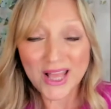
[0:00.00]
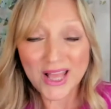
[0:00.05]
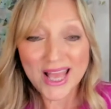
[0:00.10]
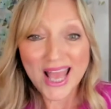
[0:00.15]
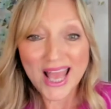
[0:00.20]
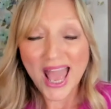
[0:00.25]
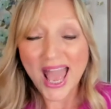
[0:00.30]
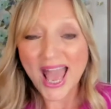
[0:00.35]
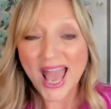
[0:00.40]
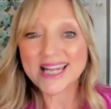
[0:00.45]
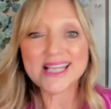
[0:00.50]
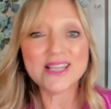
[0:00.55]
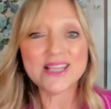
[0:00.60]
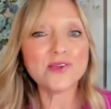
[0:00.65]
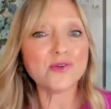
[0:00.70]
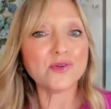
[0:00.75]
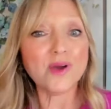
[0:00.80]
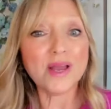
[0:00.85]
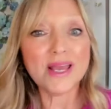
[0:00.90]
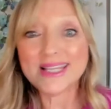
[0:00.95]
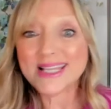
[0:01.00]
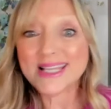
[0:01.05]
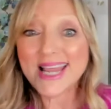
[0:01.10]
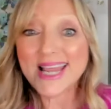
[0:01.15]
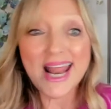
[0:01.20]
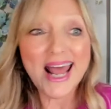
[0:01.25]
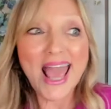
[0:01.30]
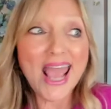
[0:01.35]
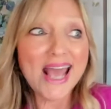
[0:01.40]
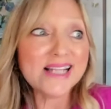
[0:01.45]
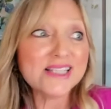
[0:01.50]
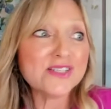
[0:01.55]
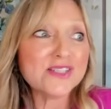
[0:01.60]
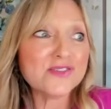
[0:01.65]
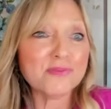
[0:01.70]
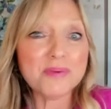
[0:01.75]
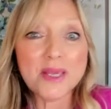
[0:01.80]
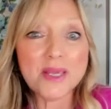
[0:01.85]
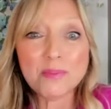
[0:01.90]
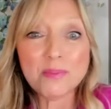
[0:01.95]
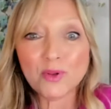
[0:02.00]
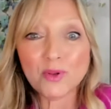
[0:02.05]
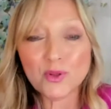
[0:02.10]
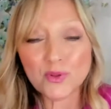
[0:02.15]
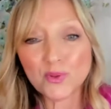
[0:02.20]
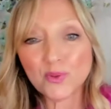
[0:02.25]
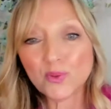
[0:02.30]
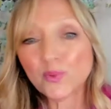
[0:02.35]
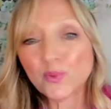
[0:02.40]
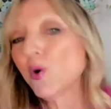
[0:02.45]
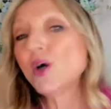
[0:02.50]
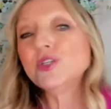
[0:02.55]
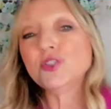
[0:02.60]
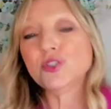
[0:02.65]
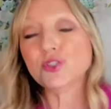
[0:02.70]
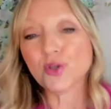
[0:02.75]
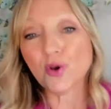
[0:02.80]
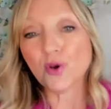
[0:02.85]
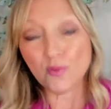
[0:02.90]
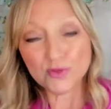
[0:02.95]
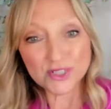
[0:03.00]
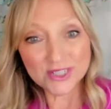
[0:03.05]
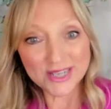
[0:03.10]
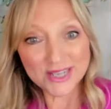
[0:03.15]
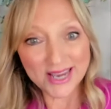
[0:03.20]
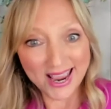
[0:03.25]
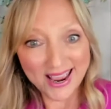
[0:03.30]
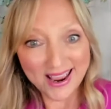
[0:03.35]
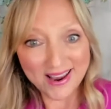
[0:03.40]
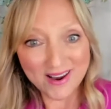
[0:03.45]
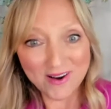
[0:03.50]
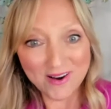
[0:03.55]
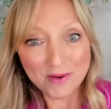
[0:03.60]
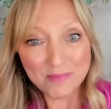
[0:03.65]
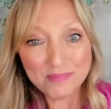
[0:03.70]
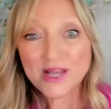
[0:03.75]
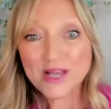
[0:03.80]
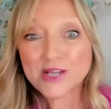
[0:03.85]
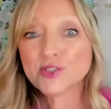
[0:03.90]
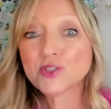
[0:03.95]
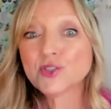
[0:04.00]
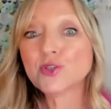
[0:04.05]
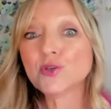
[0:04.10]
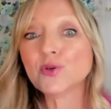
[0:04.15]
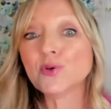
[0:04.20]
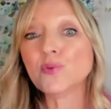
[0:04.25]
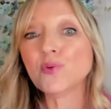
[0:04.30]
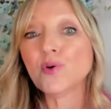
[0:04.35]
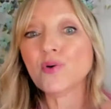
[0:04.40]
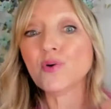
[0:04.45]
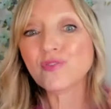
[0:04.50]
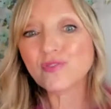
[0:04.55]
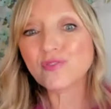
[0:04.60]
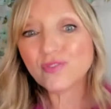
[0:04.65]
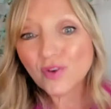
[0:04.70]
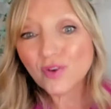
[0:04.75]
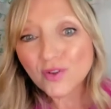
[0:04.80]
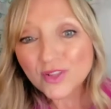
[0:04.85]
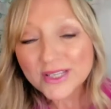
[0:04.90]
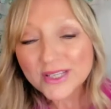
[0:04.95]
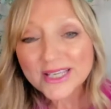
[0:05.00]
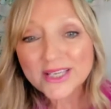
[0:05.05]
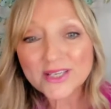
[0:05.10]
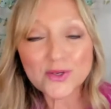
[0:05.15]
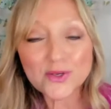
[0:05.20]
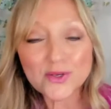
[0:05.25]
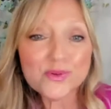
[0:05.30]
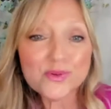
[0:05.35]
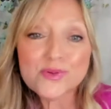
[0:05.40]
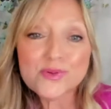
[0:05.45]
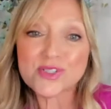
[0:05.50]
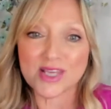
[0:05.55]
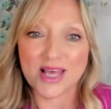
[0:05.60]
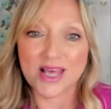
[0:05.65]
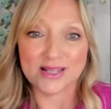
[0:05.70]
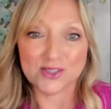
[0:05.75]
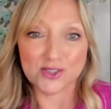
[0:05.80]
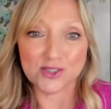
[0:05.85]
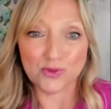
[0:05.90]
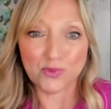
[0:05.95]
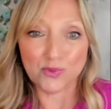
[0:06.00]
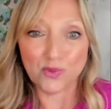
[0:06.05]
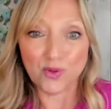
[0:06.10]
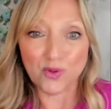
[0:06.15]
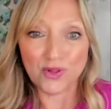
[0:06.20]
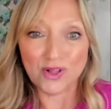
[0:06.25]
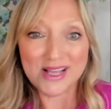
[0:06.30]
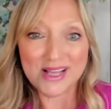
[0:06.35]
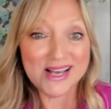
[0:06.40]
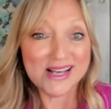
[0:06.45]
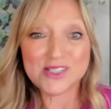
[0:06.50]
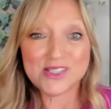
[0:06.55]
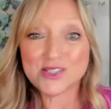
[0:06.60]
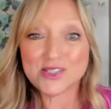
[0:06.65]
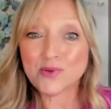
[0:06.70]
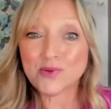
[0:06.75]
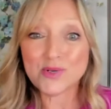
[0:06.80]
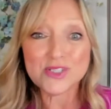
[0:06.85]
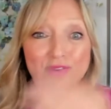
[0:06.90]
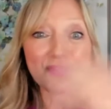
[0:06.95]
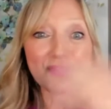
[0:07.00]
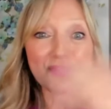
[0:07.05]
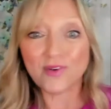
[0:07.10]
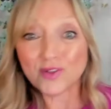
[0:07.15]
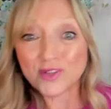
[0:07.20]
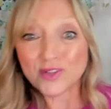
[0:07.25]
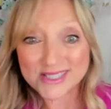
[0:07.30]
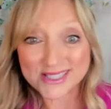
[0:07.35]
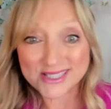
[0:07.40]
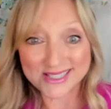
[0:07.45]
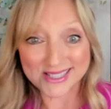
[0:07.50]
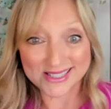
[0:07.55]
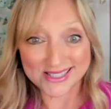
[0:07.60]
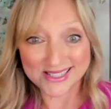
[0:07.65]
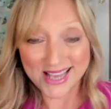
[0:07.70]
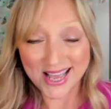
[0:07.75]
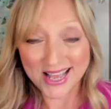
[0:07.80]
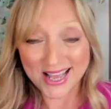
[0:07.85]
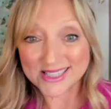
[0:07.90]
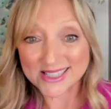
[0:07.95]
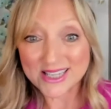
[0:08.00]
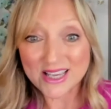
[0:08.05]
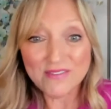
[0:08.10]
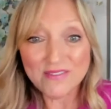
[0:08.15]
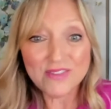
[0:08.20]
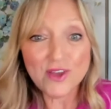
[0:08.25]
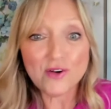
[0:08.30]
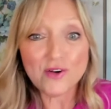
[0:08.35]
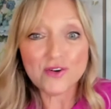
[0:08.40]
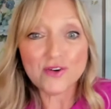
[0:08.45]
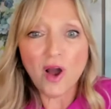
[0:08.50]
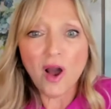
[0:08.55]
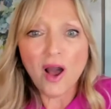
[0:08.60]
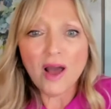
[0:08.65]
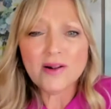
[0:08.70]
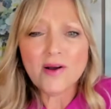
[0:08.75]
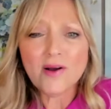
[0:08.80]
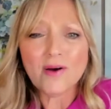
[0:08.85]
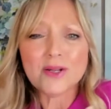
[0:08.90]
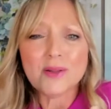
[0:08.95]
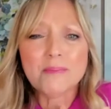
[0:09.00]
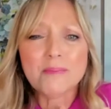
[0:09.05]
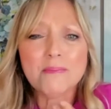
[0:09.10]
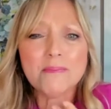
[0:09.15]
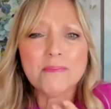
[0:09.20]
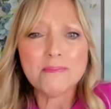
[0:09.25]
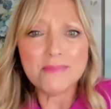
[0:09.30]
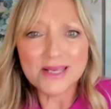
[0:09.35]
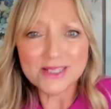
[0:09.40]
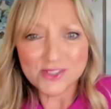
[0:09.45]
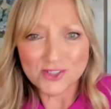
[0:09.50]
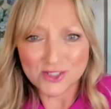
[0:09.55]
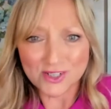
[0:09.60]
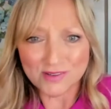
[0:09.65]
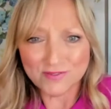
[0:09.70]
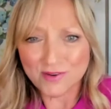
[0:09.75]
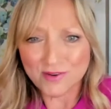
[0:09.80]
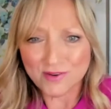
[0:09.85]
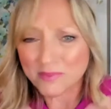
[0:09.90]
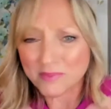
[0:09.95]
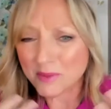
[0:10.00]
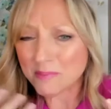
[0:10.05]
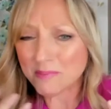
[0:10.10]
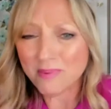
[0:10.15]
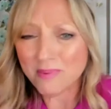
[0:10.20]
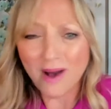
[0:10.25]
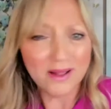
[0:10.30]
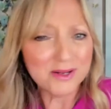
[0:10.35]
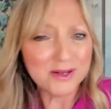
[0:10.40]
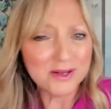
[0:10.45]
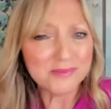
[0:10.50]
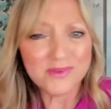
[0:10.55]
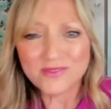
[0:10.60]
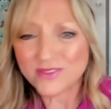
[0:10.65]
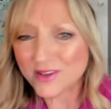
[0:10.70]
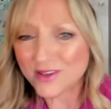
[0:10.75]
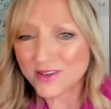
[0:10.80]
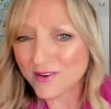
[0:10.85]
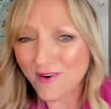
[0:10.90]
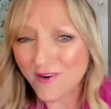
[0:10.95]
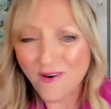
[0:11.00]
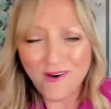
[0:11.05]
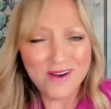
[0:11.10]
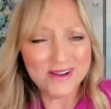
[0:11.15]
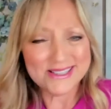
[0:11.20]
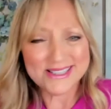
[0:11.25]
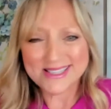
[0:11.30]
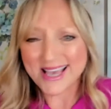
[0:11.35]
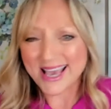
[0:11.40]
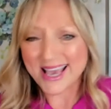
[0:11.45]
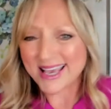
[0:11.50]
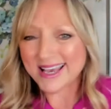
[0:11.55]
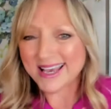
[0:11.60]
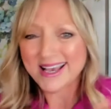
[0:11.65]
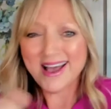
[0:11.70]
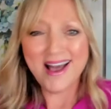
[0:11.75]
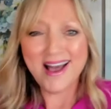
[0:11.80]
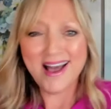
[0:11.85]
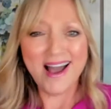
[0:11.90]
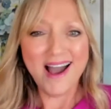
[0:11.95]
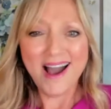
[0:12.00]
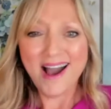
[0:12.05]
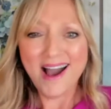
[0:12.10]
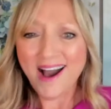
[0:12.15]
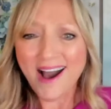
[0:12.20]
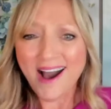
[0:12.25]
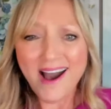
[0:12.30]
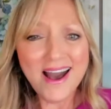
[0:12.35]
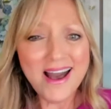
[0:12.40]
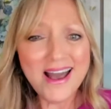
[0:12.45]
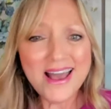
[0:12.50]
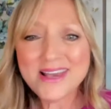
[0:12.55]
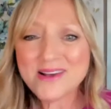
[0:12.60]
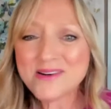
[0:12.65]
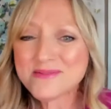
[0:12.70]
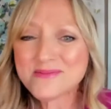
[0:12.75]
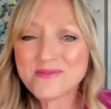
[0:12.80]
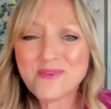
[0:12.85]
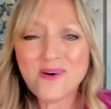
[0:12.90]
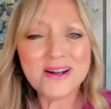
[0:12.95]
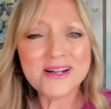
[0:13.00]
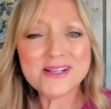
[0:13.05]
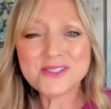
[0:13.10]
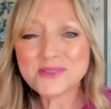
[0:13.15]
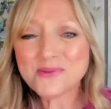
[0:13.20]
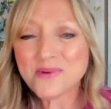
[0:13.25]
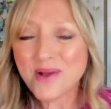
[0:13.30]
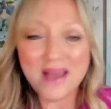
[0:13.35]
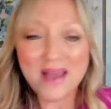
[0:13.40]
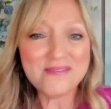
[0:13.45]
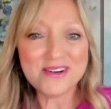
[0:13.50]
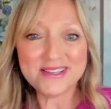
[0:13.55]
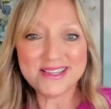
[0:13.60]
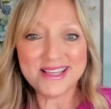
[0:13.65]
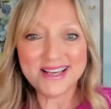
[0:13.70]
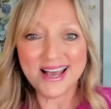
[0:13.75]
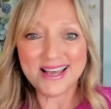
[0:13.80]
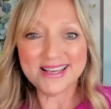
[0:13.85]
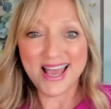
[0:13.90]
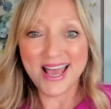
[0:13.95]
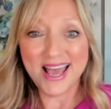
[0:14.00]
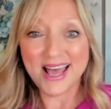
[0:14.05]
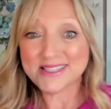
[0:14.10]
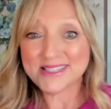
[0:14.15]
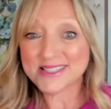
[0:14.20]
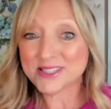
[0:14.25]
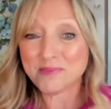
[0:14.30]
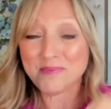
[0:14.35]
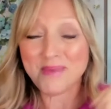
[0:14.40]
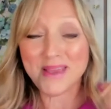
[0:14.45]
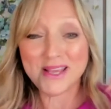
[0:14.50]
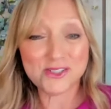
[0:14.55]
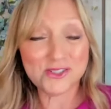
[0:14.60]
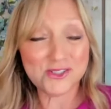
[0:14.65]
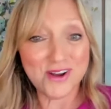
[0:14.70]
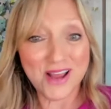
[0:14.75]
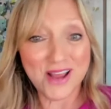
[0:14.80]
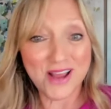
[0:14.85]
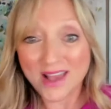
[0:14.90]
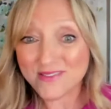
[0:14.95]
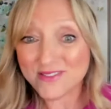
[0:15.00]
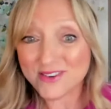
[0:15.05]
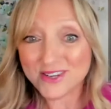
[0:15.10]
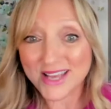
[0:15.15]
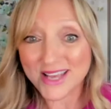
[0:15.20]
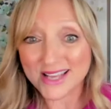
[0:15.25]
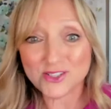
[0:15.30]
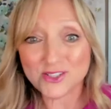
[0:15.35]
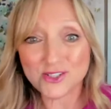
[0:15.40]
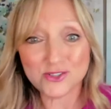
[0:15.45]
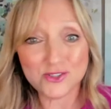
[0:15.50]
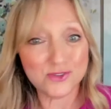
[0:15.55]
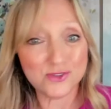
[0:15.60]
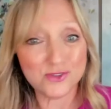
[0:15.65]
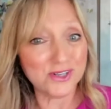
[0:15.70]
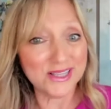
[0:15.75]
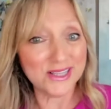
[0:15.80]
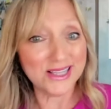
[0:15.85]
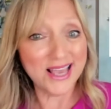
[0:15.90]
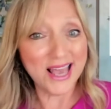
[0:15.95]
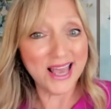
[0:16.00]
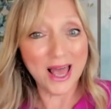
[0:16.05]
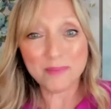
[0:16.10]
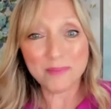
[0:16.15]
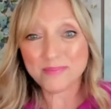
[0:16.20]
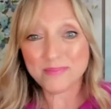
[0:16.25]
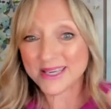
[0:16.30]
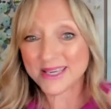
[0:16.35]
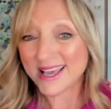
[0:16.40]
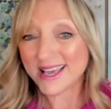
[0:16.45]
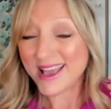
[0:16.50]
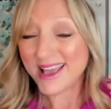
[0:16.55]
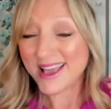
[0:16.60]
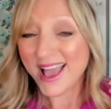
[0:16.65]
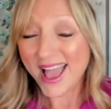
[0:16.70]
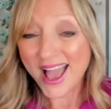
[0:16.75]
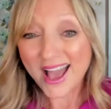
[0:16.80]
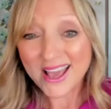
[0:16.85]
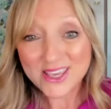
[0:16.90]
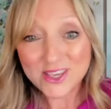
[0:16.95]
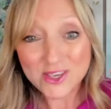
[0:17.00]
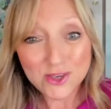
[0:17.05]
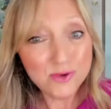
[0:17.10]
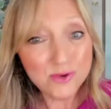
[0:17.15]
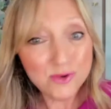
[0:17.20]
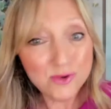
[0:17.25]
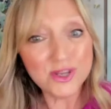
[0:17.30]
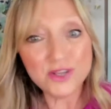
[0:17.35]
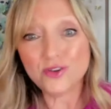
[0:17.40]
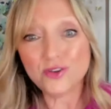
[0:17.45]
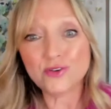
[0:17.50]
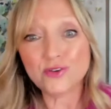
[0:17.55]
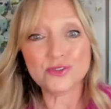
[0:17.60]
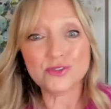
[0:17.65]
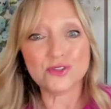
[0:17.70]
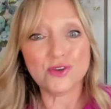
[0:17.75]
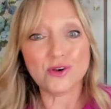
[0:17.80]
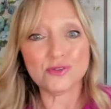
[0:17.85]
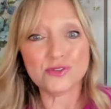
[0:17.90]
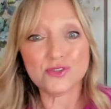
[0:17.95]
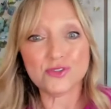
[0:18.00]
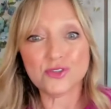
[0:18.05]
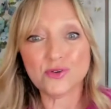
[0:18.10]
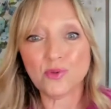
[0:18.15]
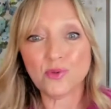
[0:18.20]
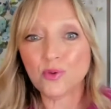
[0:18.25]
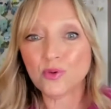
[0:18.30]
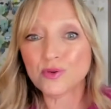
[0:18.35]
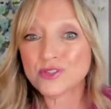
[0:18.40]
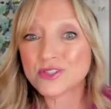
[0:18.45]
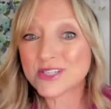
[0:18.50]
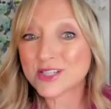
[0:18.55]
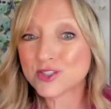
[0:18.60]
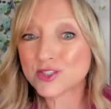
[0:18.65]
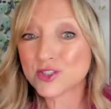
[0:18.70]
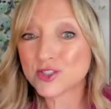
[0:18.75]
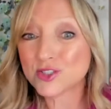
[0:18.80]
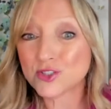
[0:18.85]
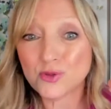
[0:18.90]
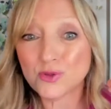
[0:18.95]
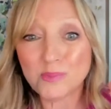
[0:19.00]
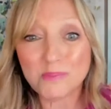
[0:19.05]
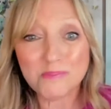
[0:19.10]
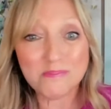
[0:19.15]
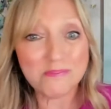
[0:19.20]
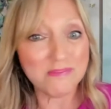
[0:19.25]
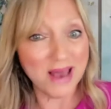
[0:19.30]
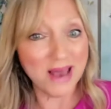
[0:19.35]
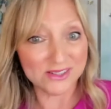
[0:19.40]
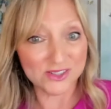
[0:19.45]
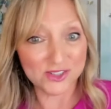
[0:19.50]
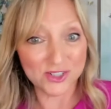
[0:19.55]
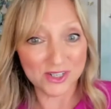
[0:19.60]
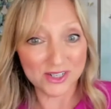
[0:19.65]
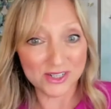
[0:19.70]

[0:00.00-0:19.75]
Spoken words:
And in the hands of people who don't care to fully use that tool to its fullest extent, if they're not on a mission from the bottom of their heart saying, I want to do everything I can to make sure every guest is really happy, you can use those tools to do magic,